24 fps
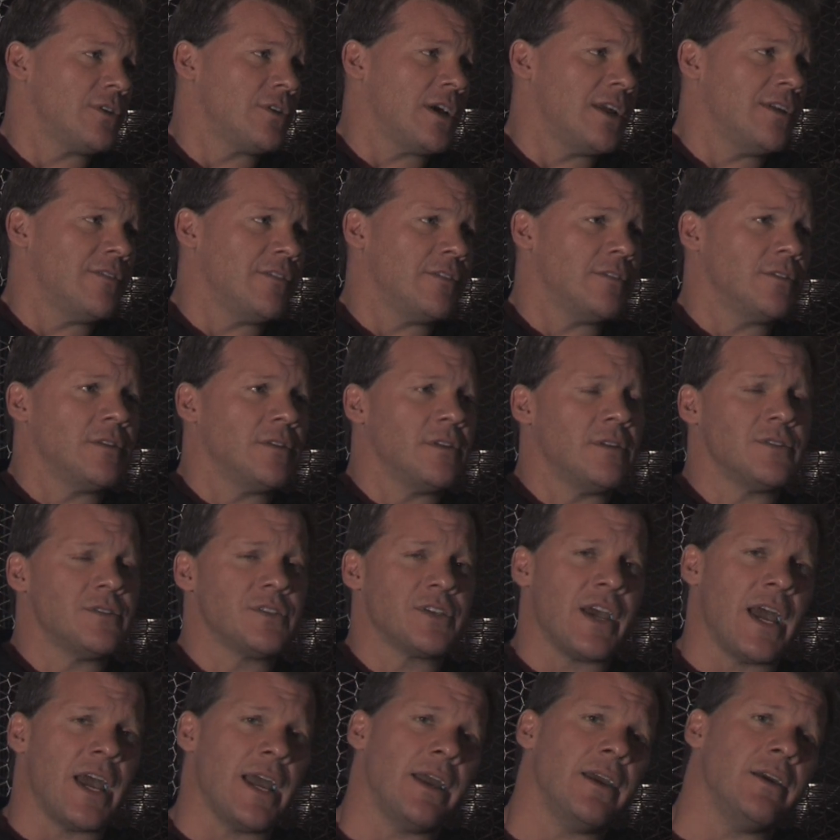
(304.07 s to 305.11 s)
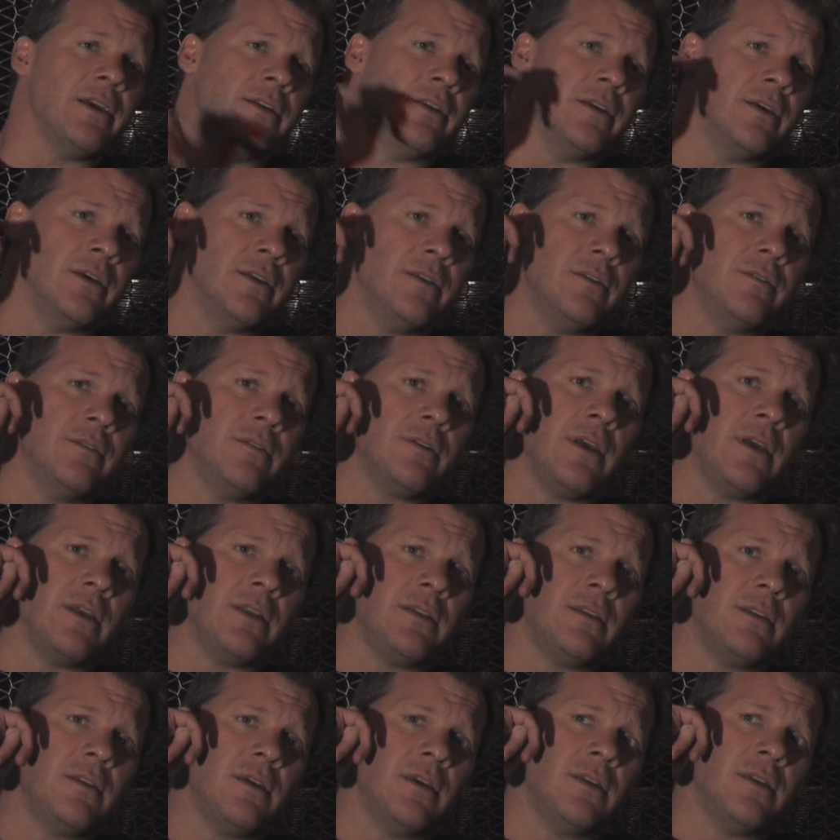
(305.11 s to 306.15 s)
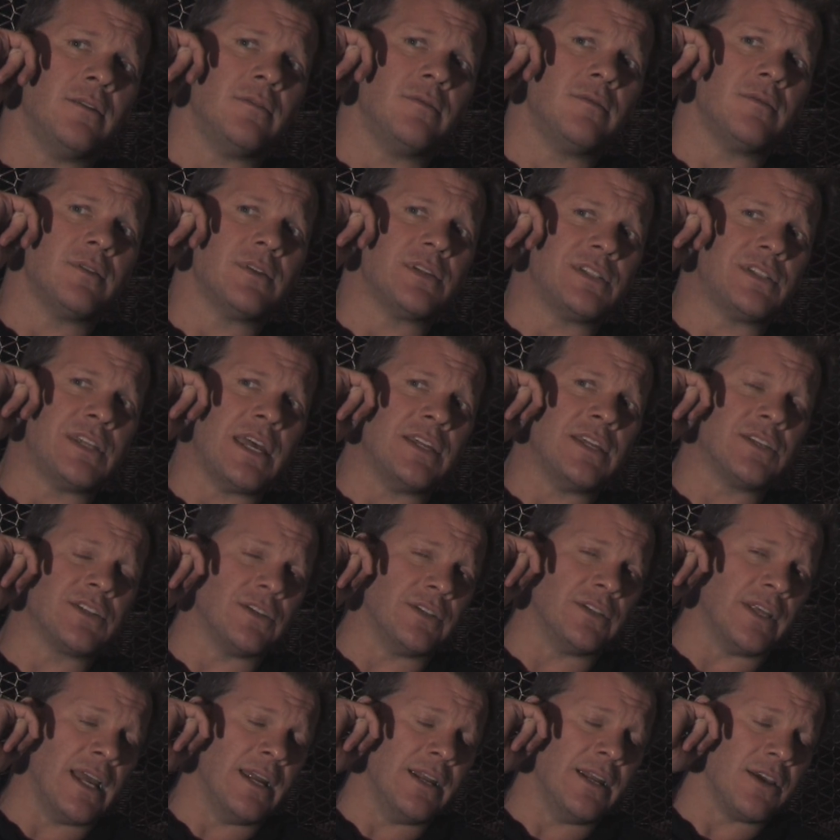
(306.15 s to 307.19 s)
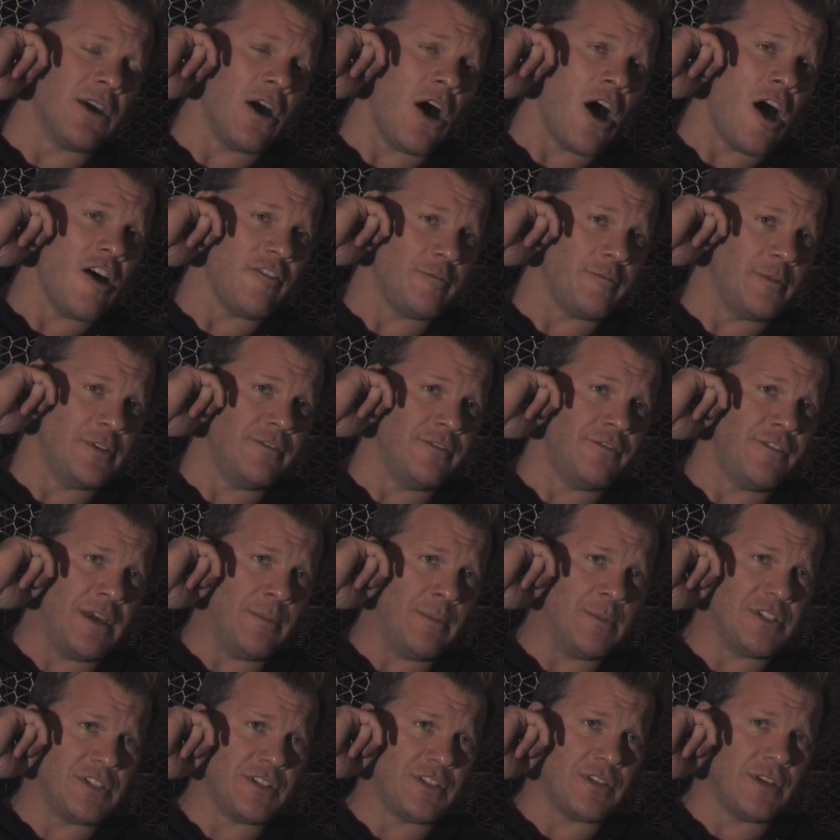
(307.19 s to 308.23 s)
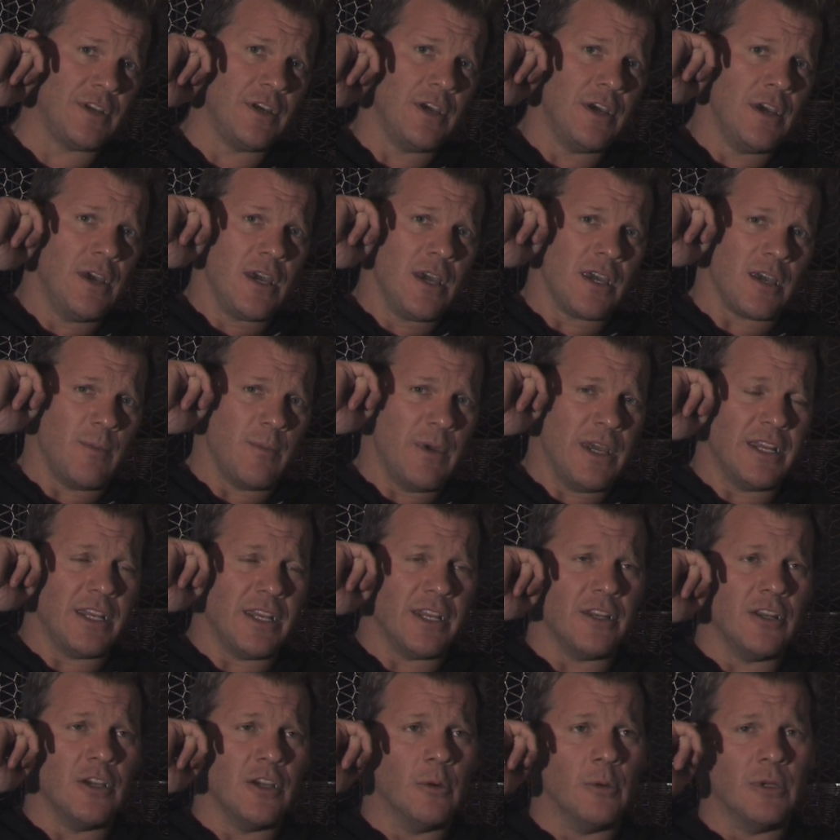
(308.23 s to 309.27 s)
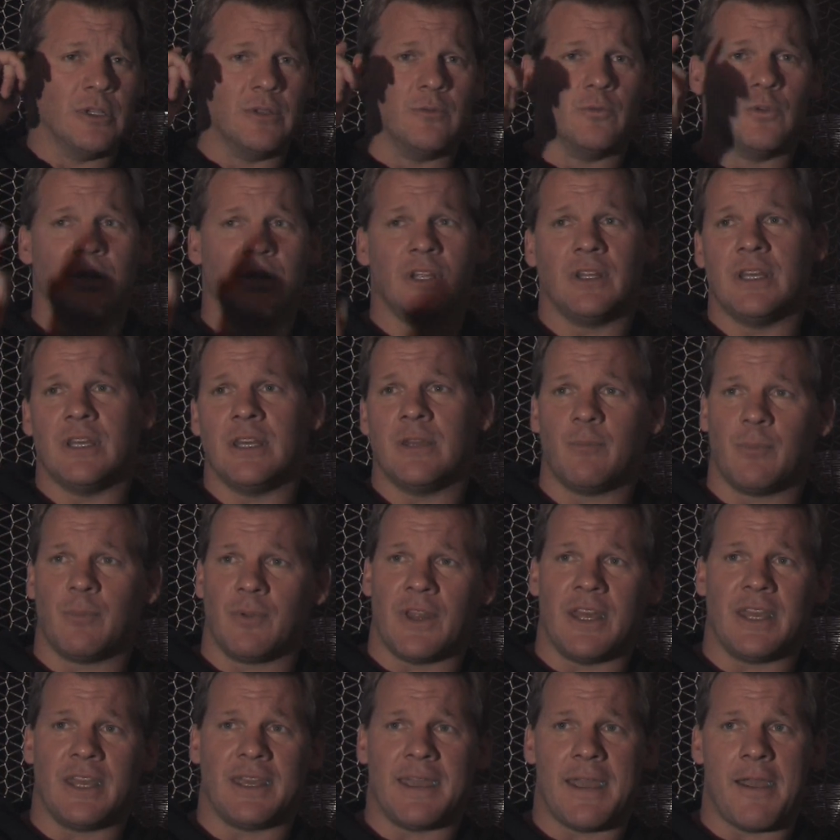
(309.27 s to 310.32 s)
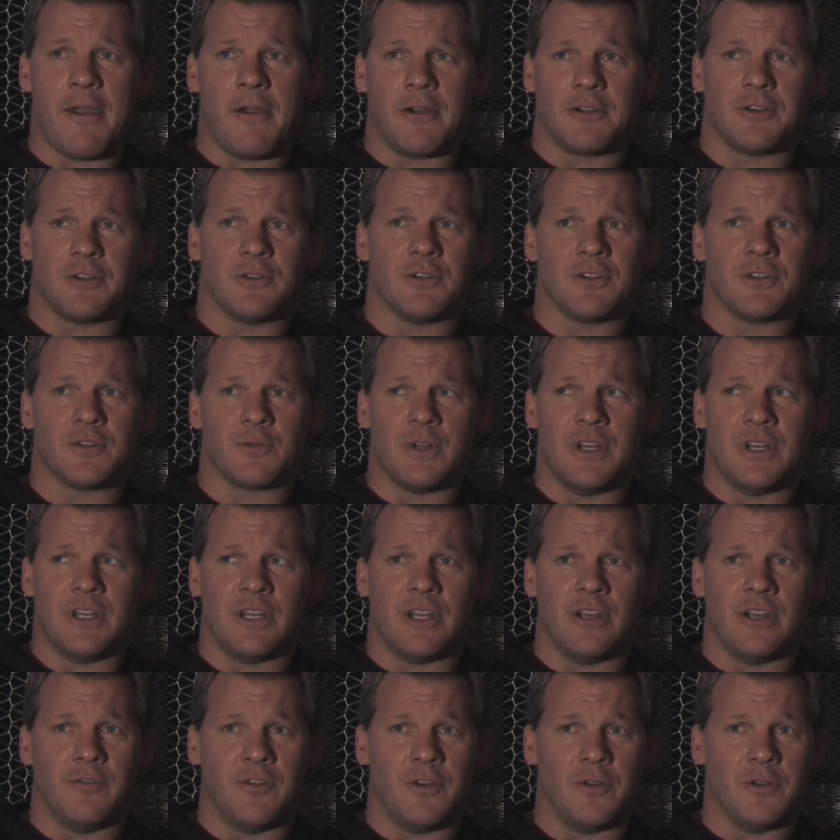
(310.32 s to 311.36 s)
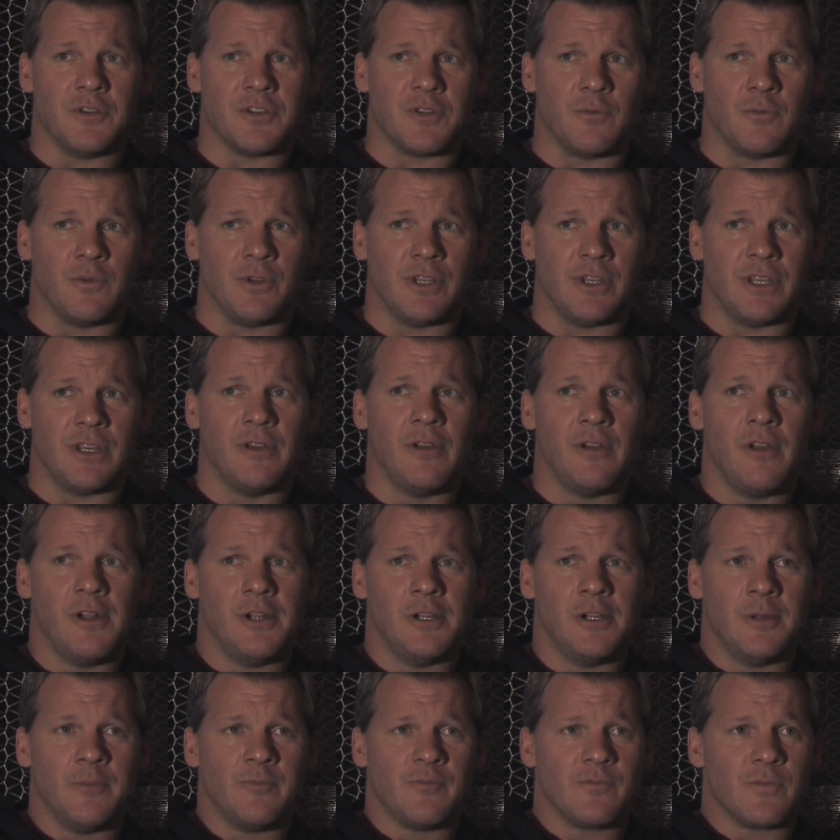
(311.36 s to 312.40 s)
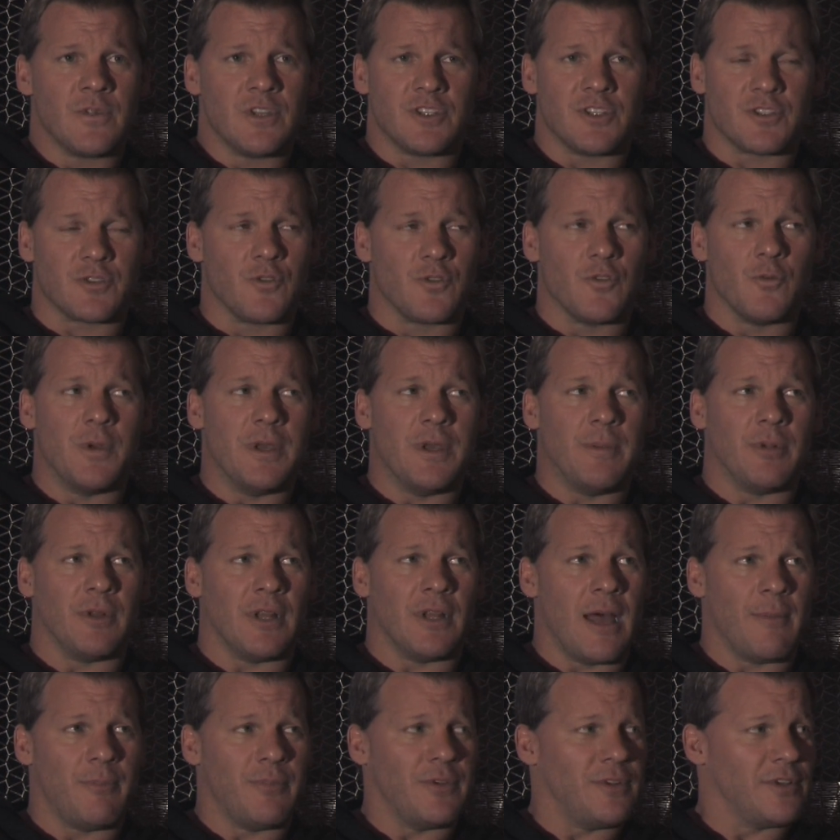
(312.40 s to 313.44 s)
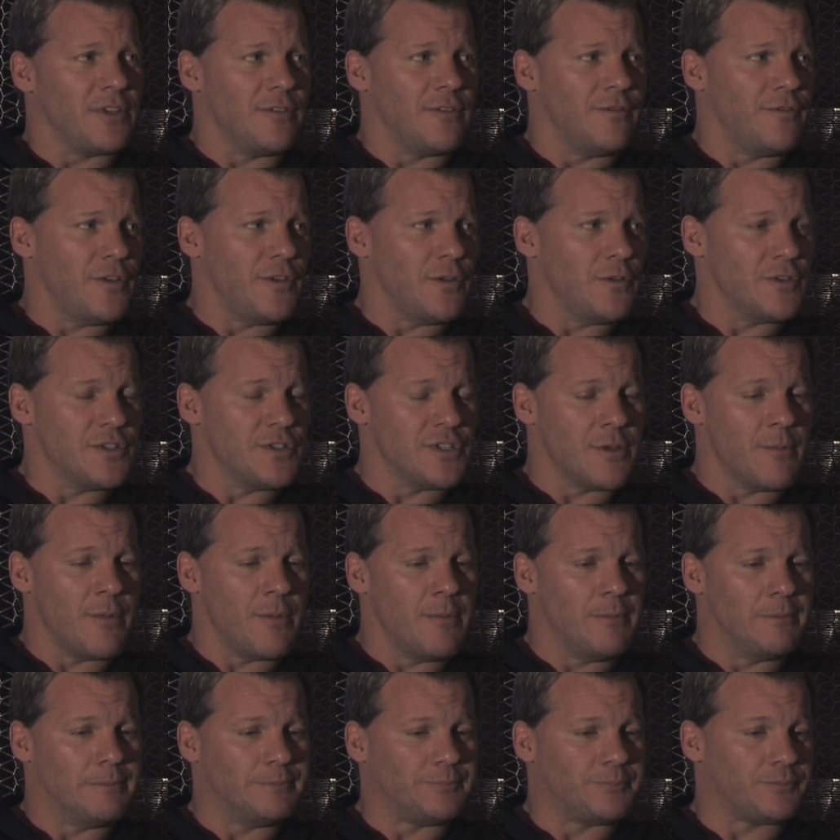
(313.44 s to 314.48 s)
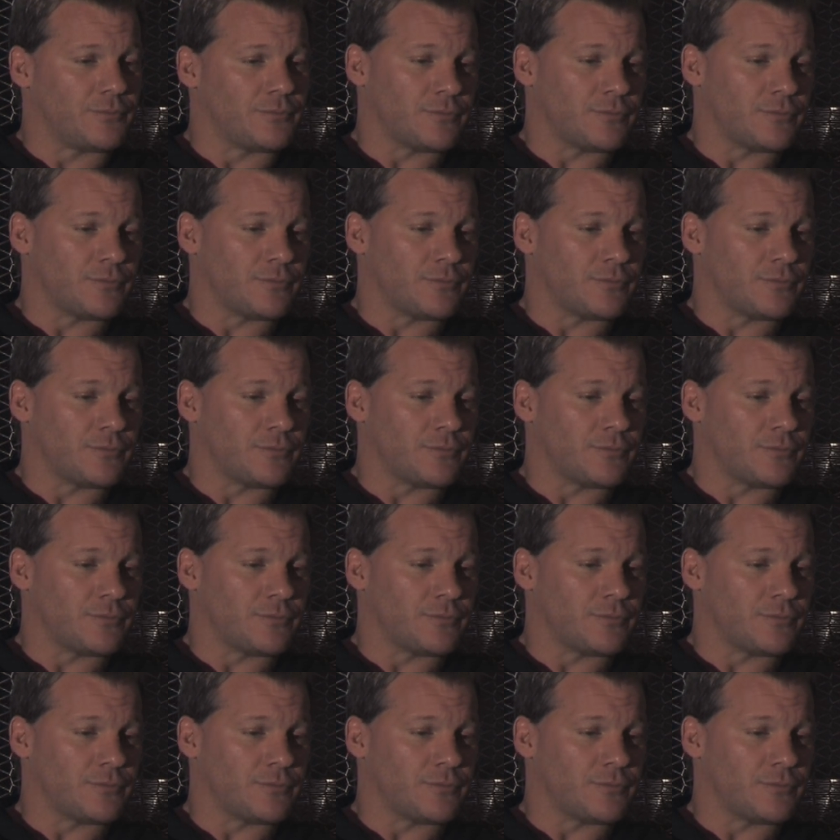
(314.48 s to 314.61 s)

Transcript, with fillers: kind of a, there's a guy in, in, in, the States called Andy Kaufman, famous uh-huh. comedian who would really play characters when he did interviews and really screw people up and confuse them. And